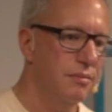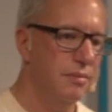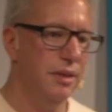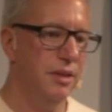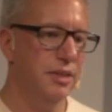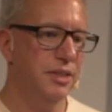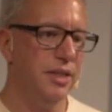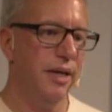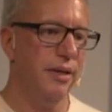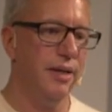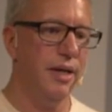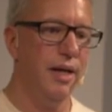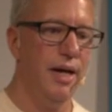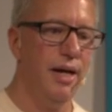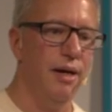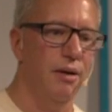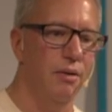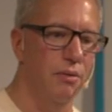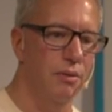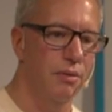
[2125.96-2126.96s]
Can you take that
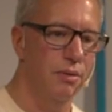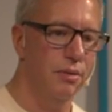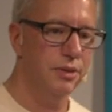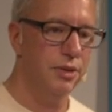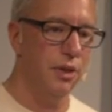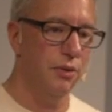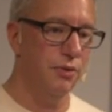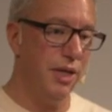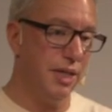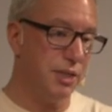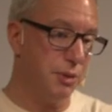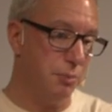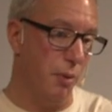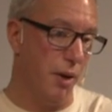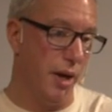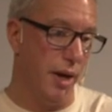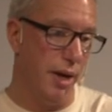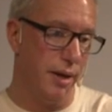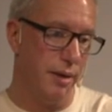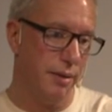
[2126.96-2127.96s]
out?" So this
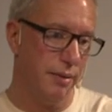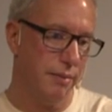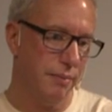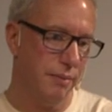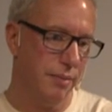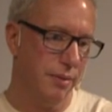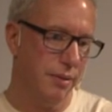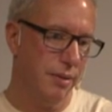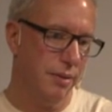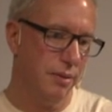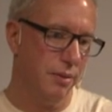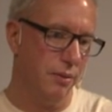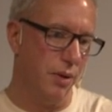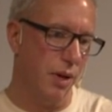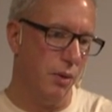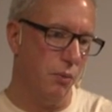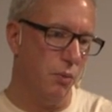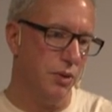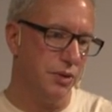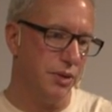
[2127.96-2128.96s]
bit, where
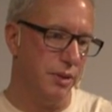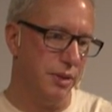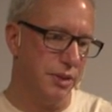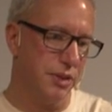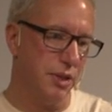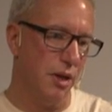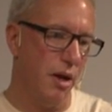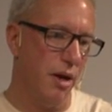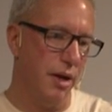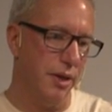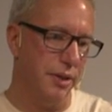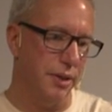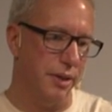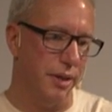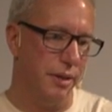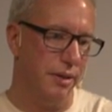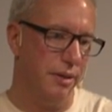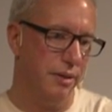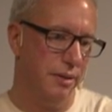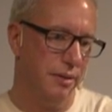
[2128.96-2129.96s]
it wasn't a
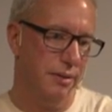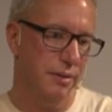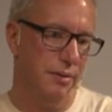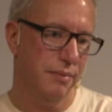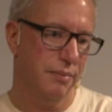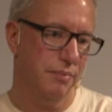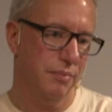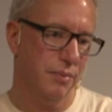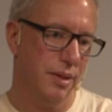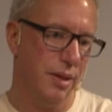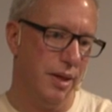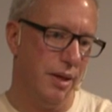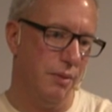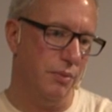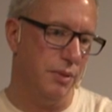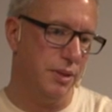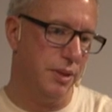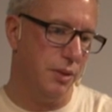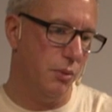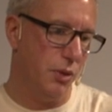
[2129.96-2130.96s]
slider,
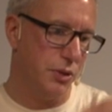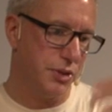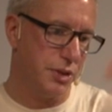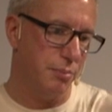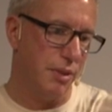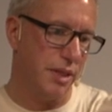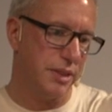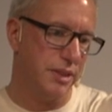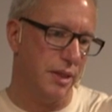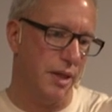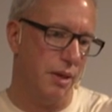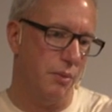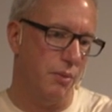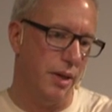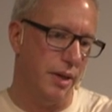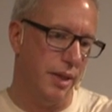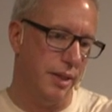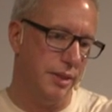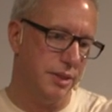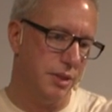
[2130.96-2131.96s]
you automatically
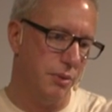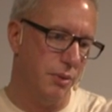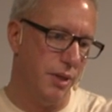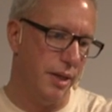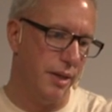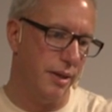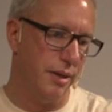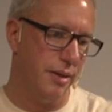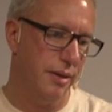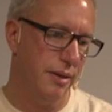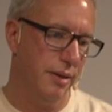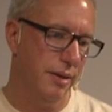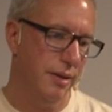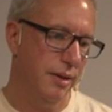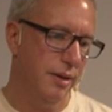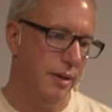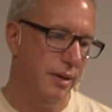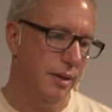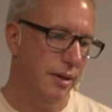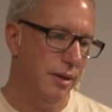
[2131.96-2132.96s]
went into it,
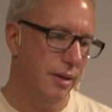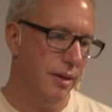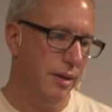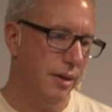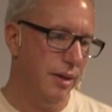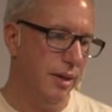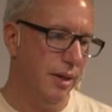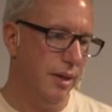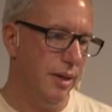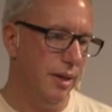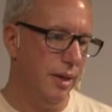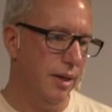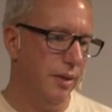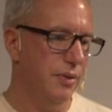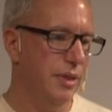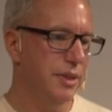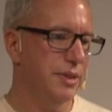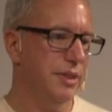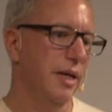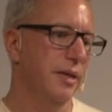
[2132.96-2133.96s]
and
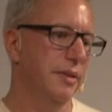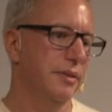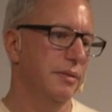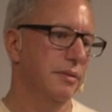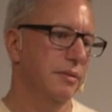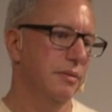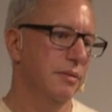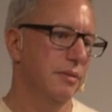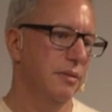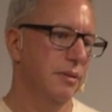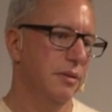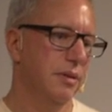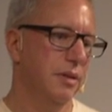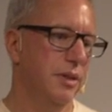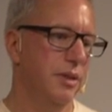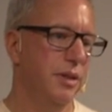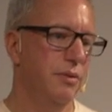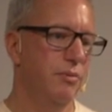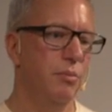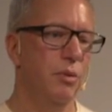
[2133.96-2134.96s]
they said,
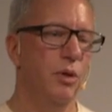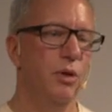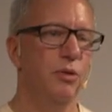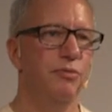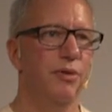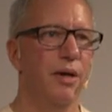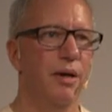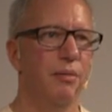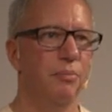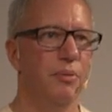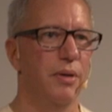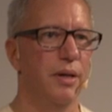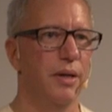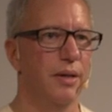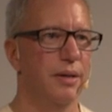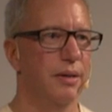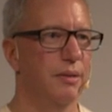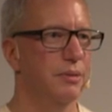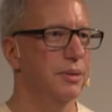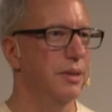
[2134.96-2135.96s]
"Could you remove that
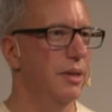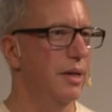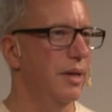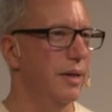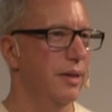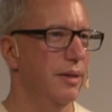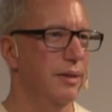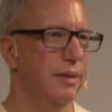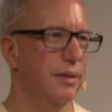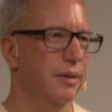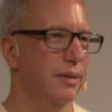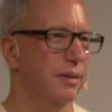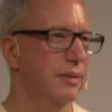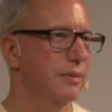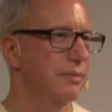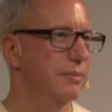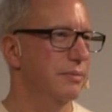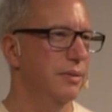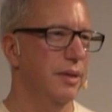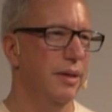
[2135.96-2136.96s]
bit?" I was like,
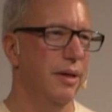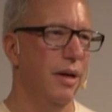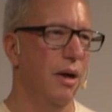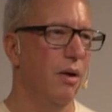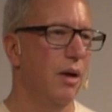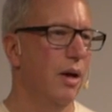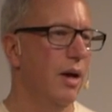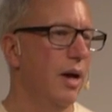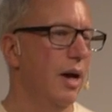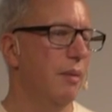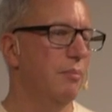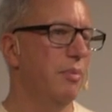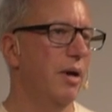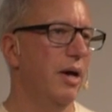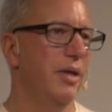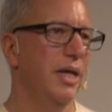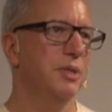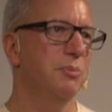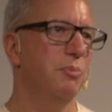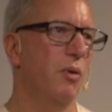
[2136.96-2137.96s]
yeah, And by
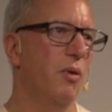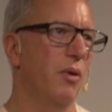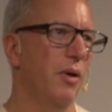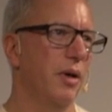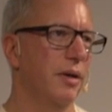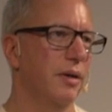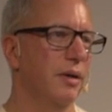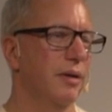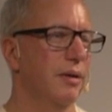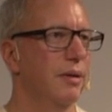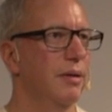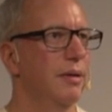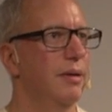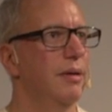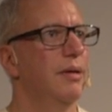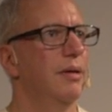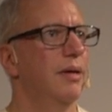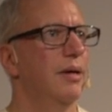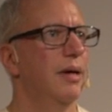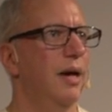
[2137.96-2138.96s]
this point,
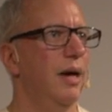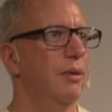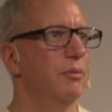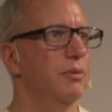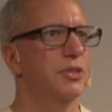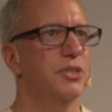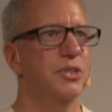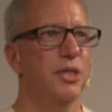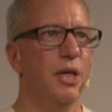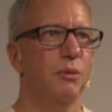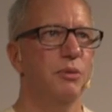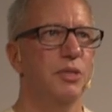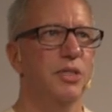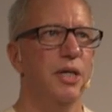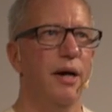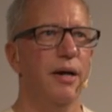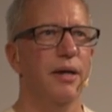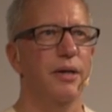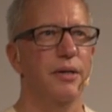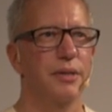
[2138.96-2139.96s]
I was so
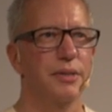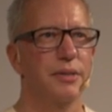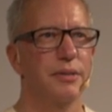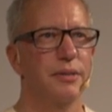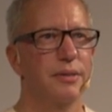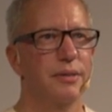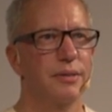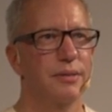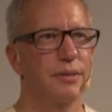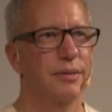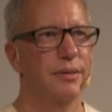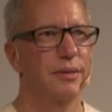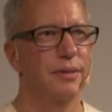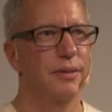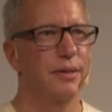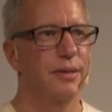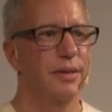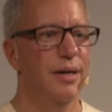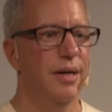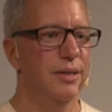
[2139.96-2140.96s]
tired,
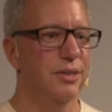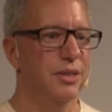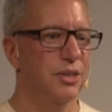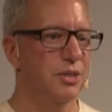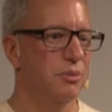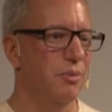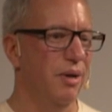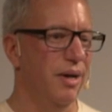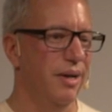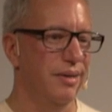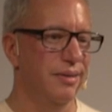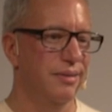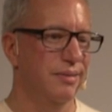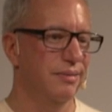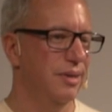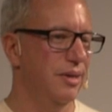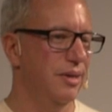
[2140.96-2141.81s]
I just went,